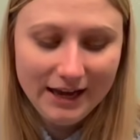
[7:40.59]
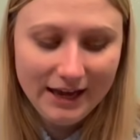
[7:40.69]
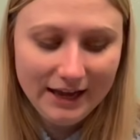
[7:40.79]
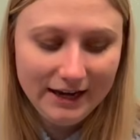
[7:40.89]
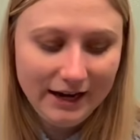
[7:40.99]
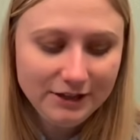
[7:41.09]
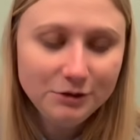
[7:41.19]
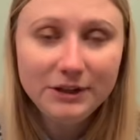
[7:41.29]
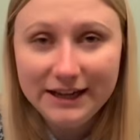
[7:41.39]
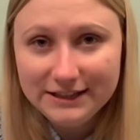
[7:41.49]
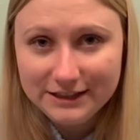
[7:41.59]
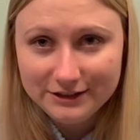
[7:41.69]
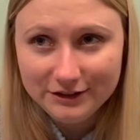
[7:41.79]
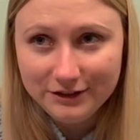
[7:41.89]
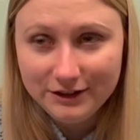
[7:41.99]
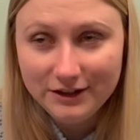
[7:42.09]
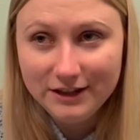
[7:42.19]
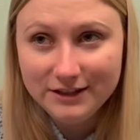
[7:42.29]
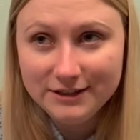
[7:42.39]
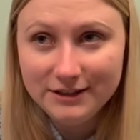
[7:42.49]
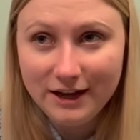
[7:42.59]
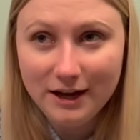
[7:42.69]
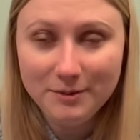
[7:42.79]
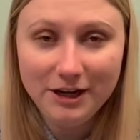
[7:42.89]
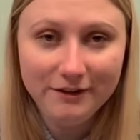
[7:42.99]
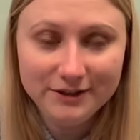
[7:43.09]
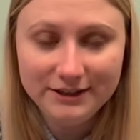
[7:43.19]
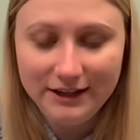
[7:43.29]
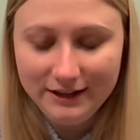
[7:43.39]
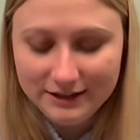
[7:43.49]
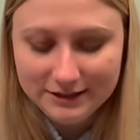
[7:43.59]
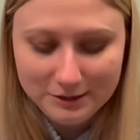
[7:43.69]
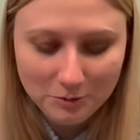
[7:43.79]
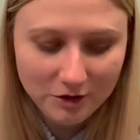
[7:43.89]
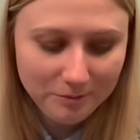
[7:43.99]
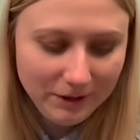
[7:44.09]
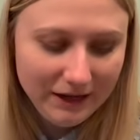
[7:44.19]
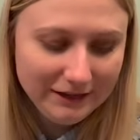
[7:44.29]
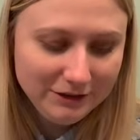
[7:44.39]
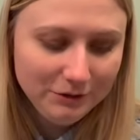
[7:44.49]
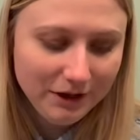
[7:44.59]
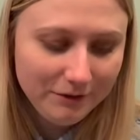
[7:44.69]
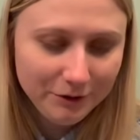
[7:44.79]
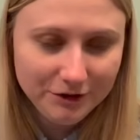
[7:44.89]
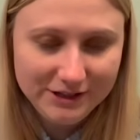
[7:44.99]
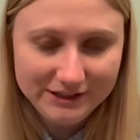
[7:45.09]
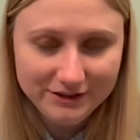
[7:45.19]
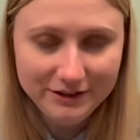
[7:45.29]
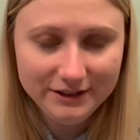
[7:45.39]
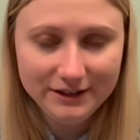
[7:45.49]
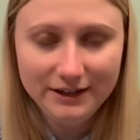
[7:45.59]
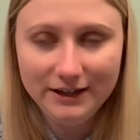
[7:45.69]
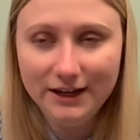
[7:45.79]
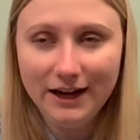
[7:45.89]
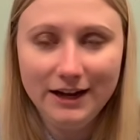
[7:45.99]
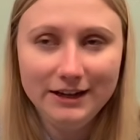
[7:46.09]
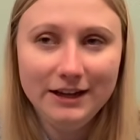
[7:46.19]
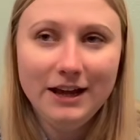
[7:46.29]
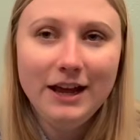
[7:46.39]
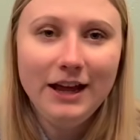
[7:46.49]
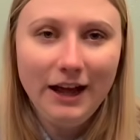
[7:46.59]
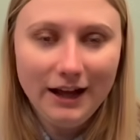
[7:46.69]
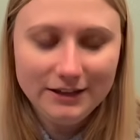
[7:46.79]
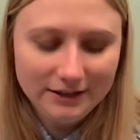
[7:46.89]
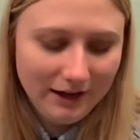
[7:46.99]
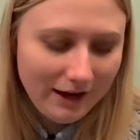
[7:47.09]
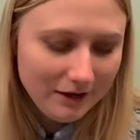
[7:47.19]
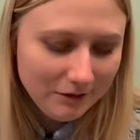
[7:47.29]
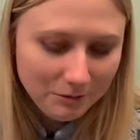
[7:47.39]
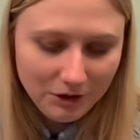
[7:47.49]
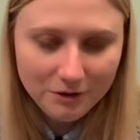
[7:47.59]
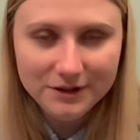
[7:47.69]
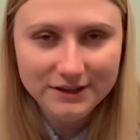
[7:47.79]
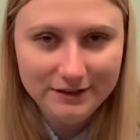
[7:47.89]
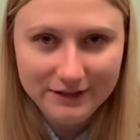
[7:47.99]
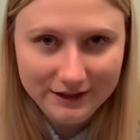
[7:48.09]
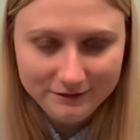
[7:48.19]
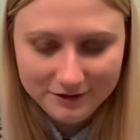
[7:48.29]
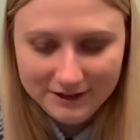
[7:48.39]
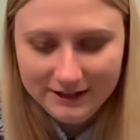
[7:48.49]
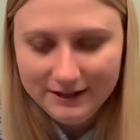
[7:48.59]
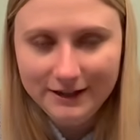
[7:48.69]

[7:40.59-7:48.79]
And I do like diesel. I mean, obviously I like steam more, but I do love older diesel, and I will always love an F unit.